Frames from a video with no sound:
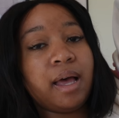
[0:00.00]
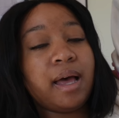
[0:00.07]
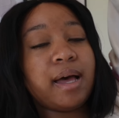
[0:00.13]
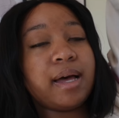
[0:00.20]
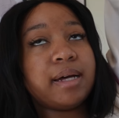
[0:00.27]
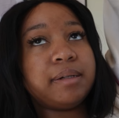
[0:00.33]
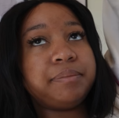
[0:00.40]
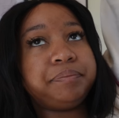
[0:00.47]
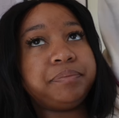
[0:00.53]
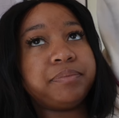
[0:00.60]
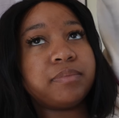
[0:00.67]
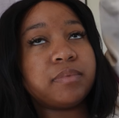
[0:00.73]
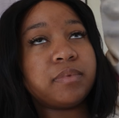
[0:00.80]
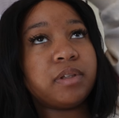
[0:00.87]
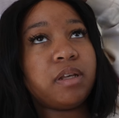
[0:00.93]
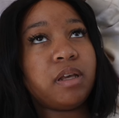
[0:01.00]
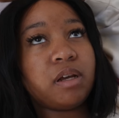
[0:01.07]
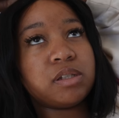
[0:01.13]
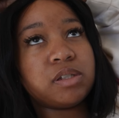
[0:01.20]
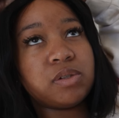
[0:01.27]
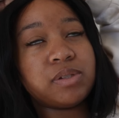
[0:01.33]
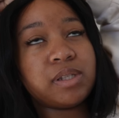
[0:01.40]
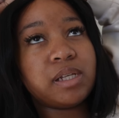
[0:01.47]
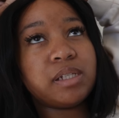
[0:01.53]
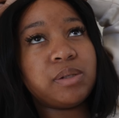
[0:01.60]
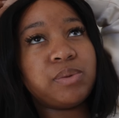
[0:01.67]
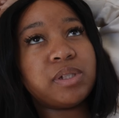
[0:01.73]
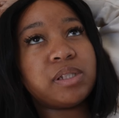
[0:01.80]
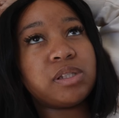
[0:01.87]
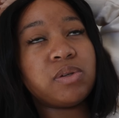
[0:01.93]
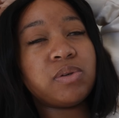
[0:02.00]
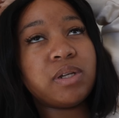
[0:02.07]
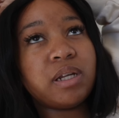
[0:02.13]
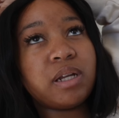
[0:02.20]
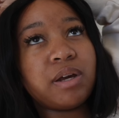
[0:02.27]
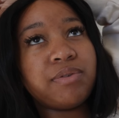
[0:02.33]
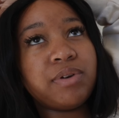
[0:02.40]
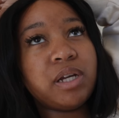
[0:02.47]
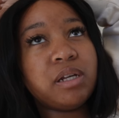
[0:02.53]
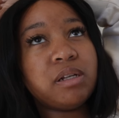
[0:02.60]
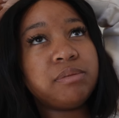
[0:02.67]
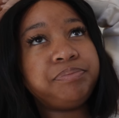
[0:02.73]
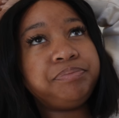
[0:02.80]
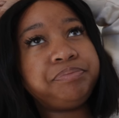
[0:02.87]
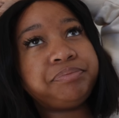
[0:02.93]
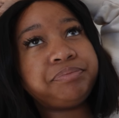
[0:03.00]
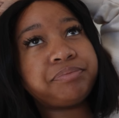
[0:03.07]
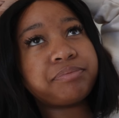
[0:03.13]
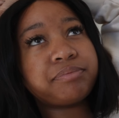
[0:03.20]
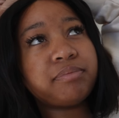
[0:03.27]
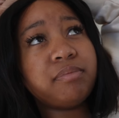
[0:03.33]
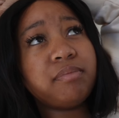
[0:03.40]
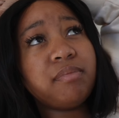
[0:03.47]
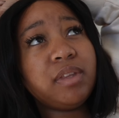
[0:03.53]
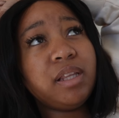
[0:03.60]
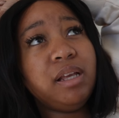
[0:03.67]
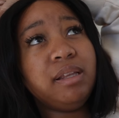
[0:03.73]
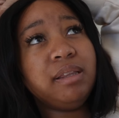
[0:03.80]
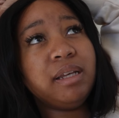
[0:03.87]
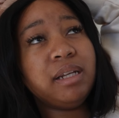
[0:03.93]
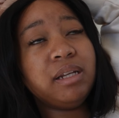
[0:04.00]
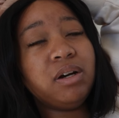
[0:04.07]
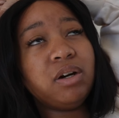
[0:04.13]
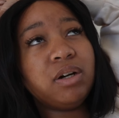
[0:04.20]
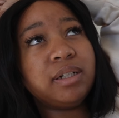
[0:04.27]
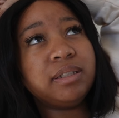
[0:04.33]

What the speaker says: So Sunday, we did Sony and Irene. And then